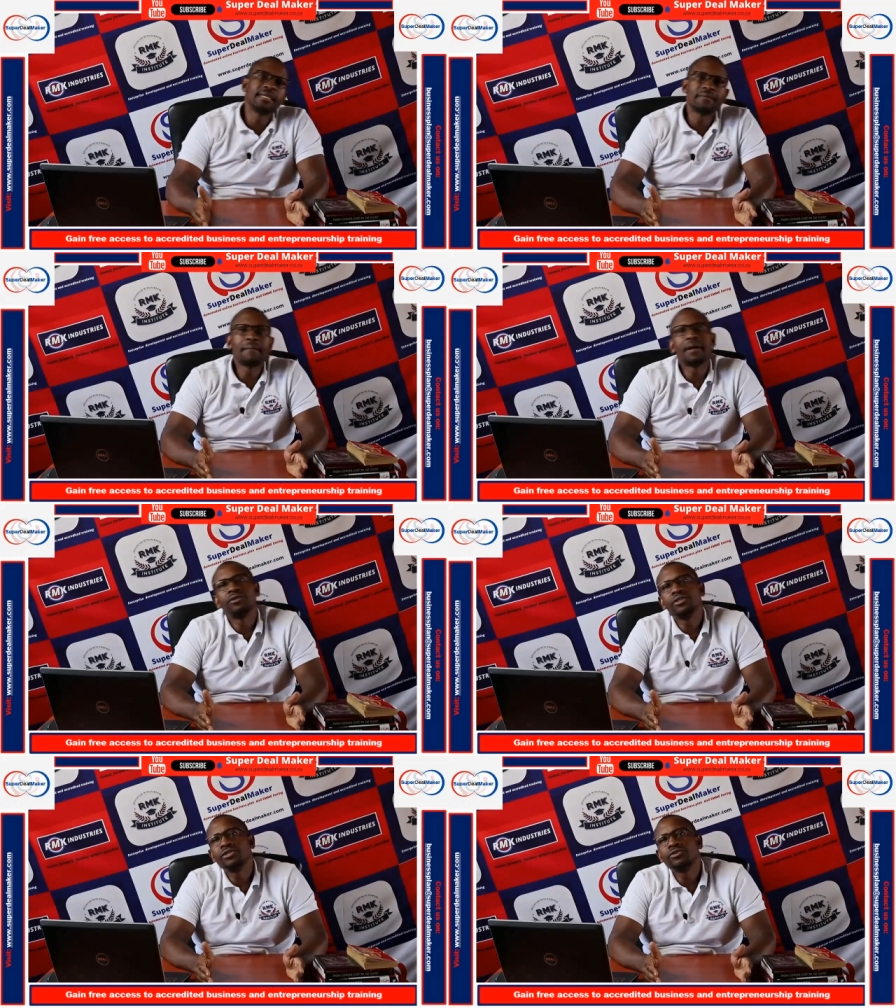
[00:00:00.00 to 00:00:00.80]
Remember,
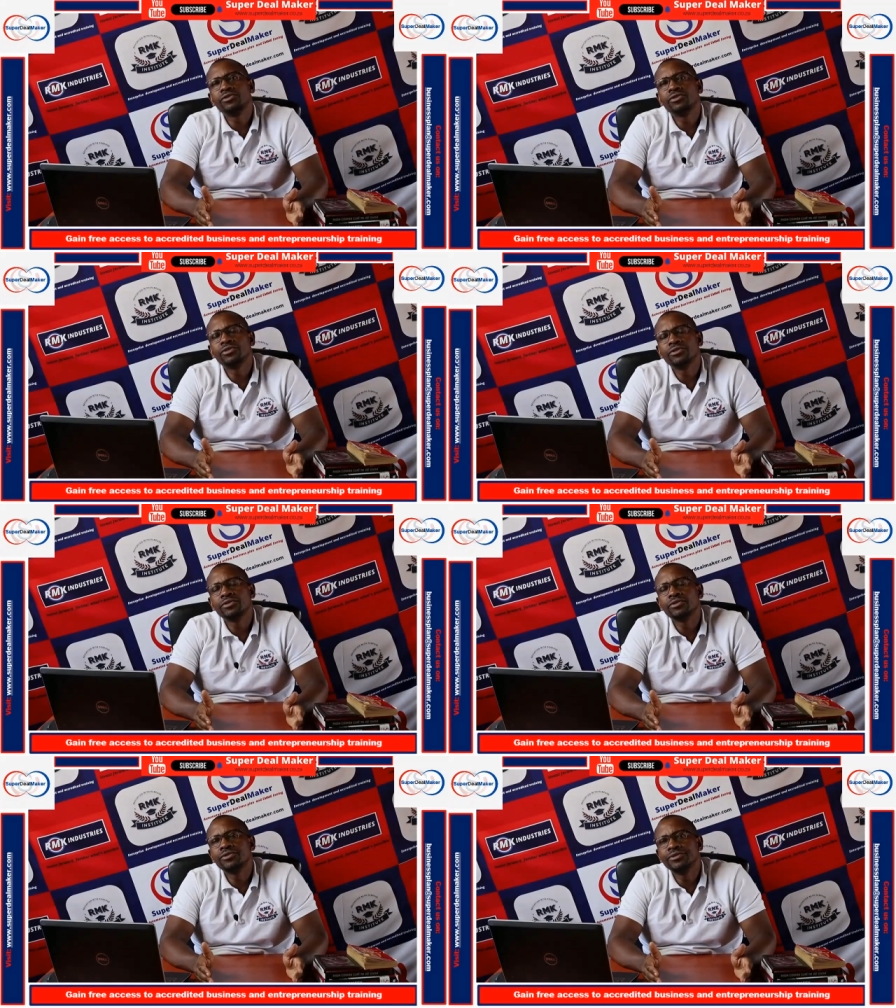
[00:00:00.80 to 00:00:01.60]
you need
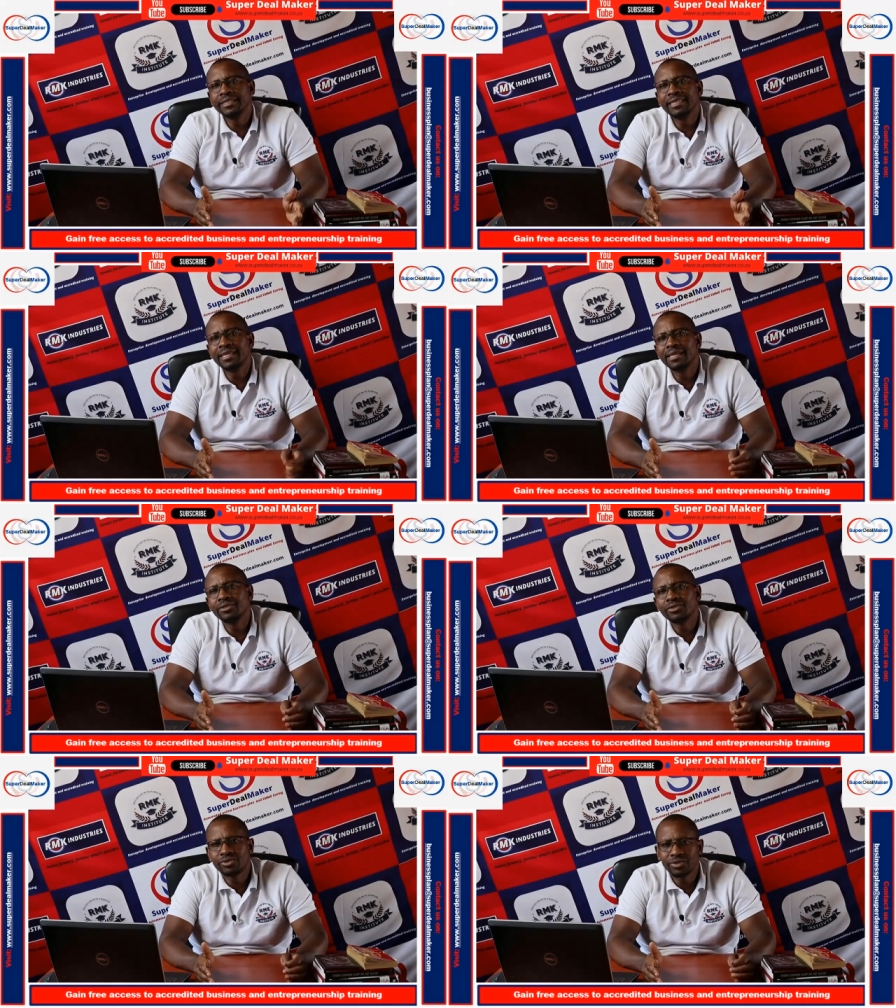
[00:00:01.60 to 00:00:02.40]
to you need
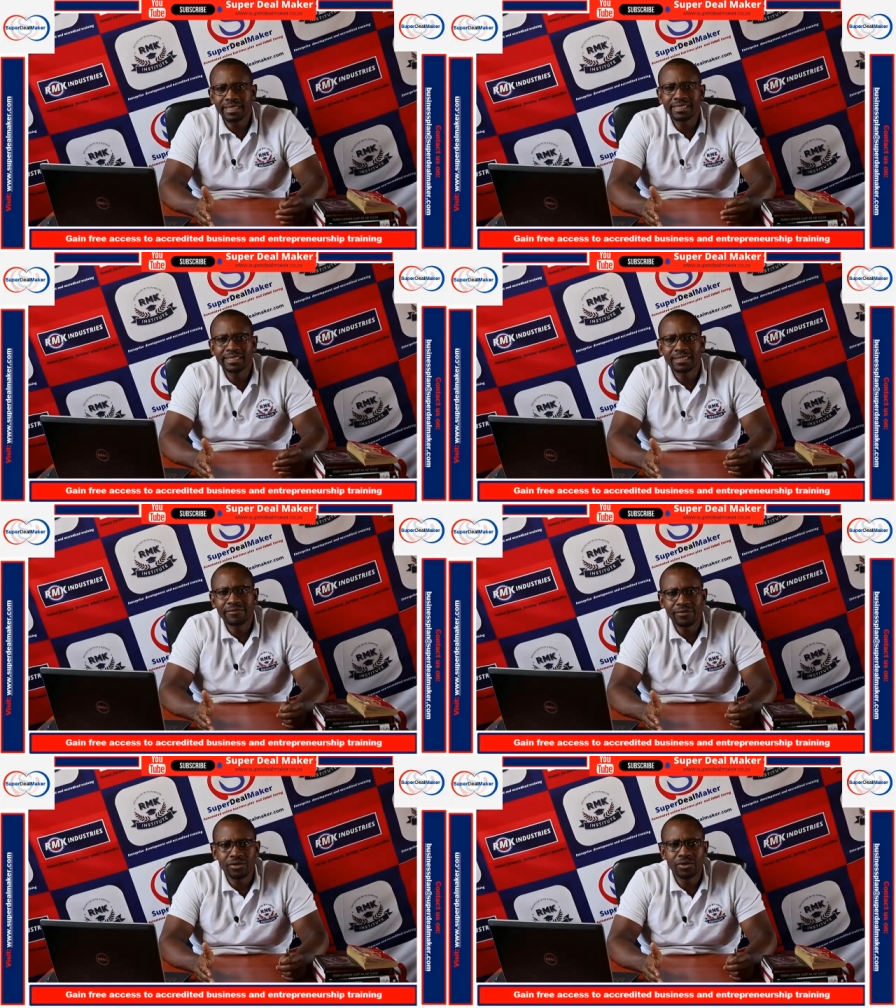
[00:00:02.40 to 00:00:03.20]
a, uh, to register
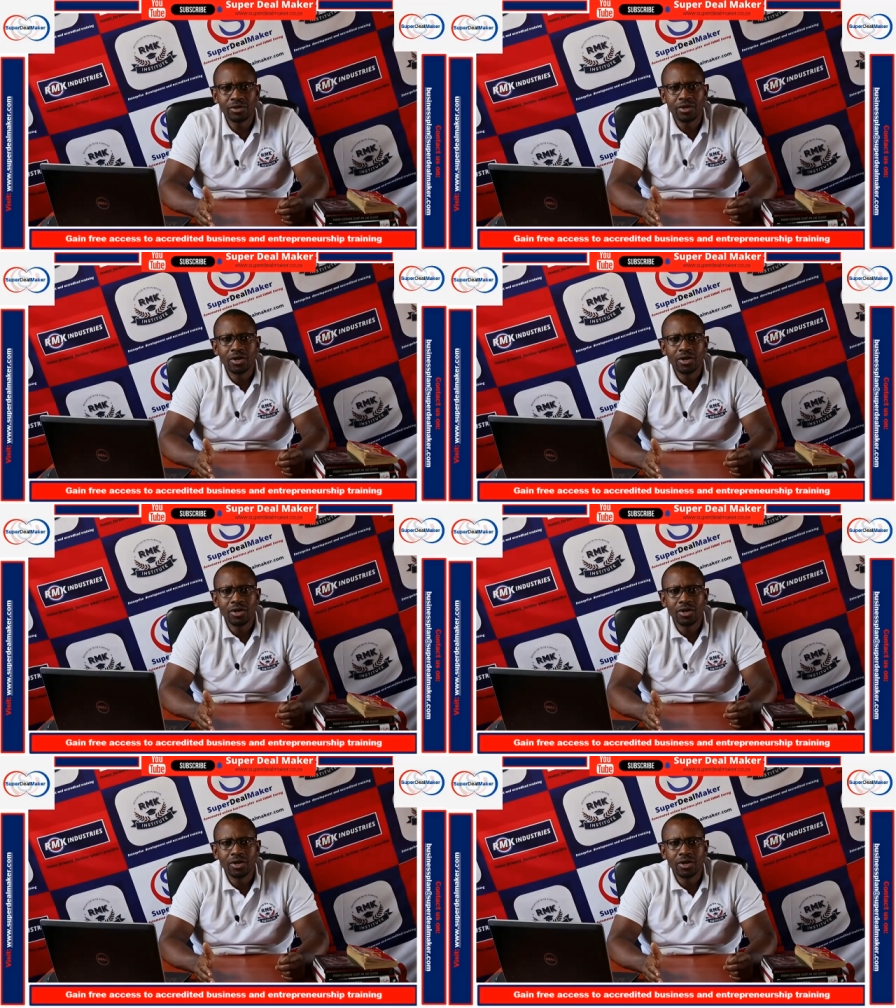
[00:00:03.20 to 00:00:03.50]
for